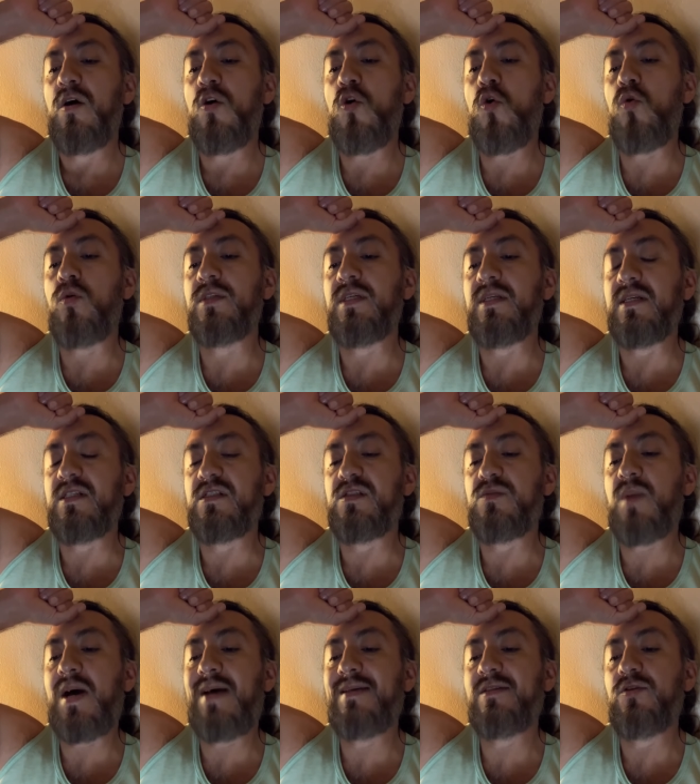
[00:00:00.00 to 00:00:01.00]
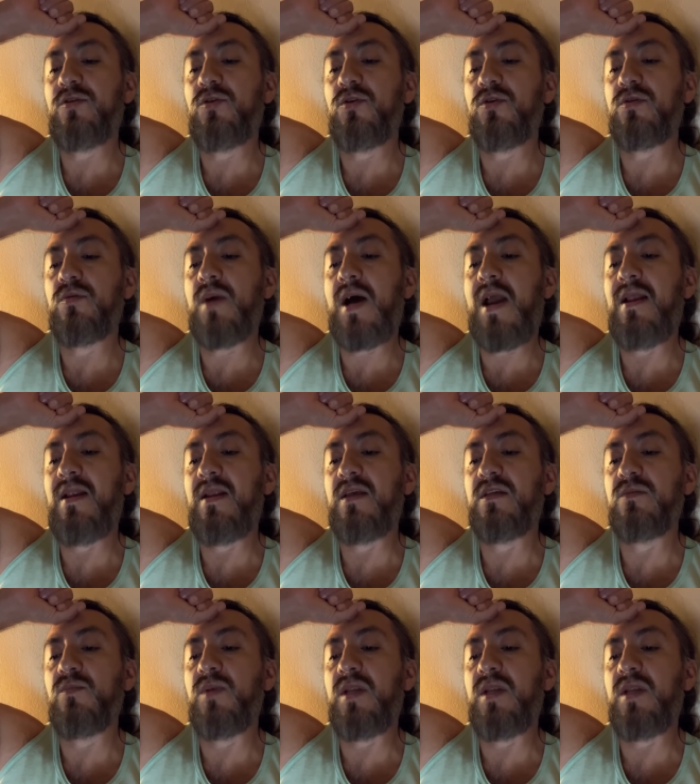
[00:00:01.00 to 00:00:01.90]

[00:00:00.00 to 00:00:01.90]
holding espacios bailes